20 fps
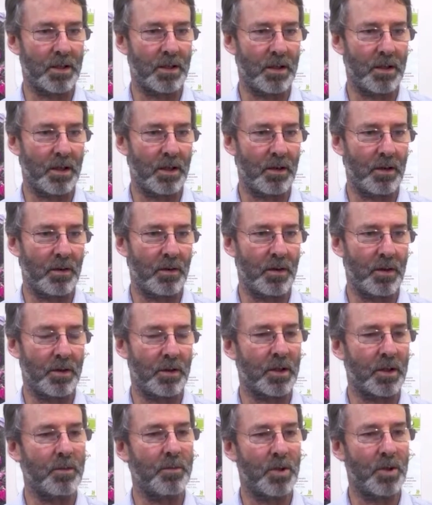the
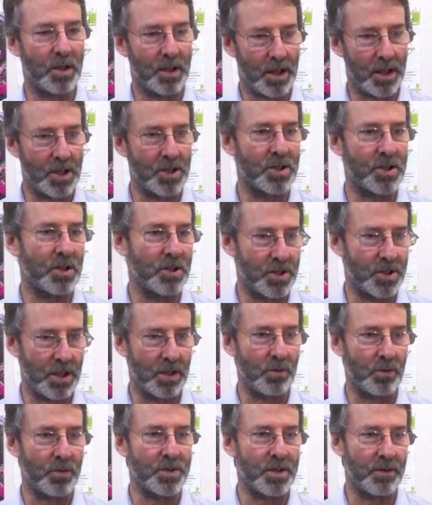communication
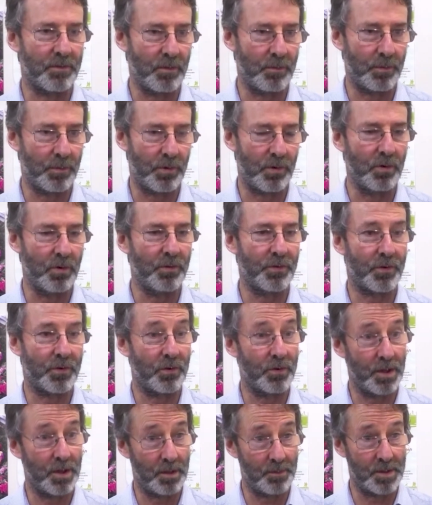channels have improved through
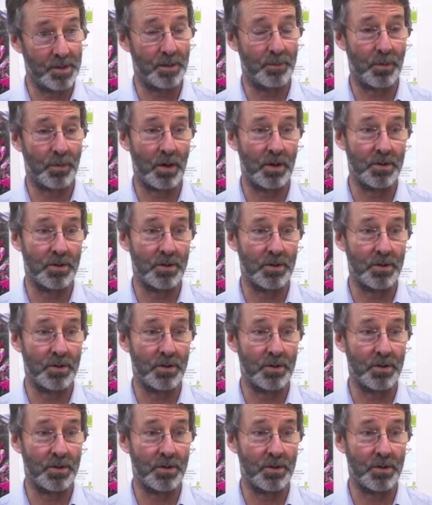the MDT